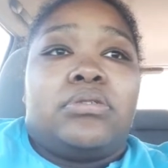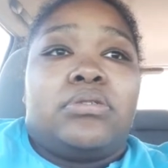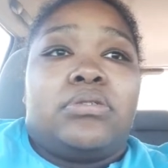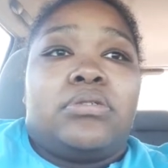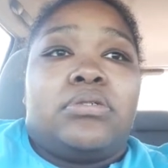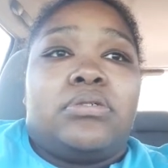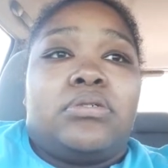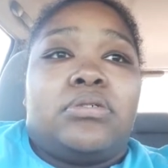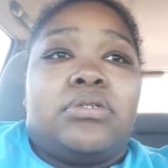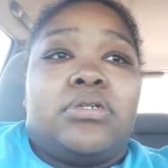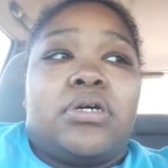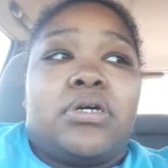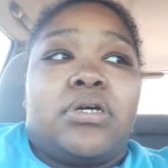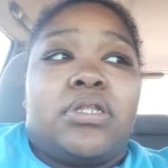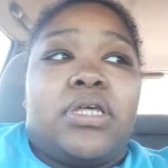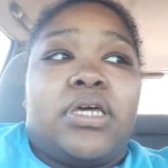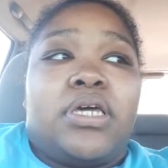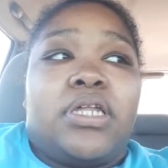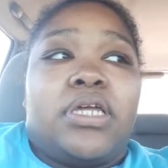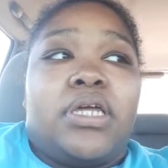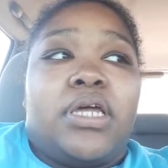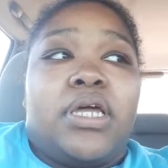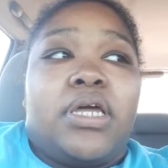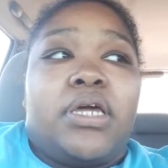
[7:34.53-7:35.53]
the young
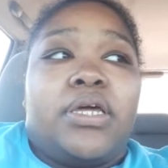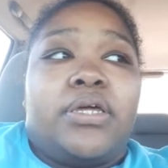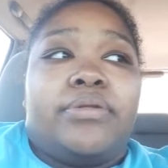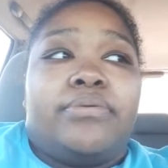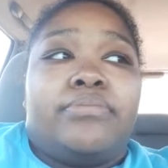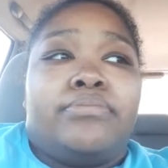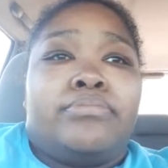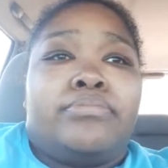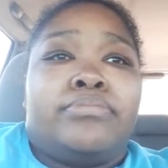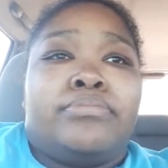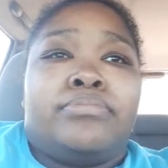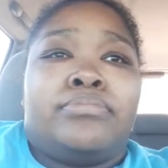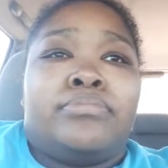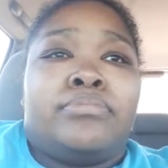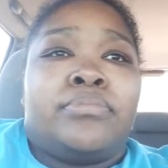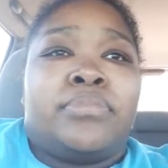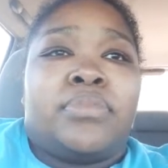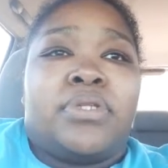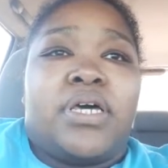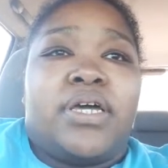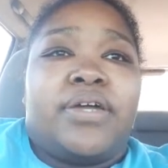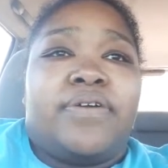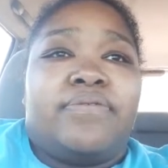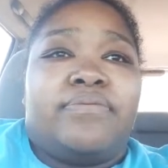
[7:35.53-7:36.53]
lady had
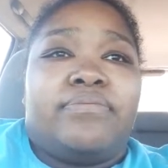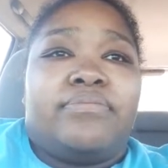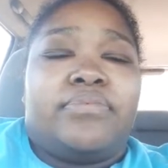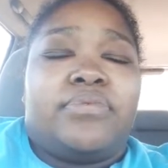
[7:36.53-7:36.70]
like